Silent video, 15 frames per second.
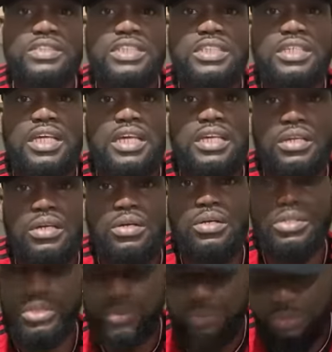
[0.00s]
See, they it not go
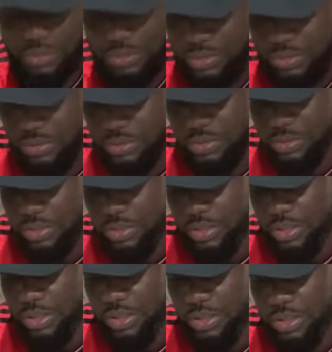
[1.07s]
through.
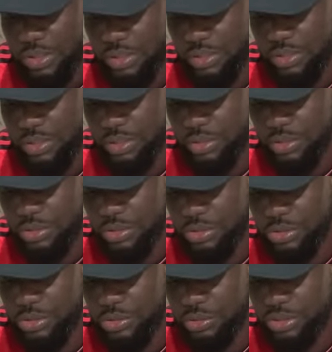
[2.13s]
It don't
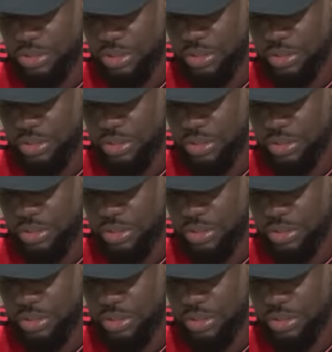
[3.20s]
go through.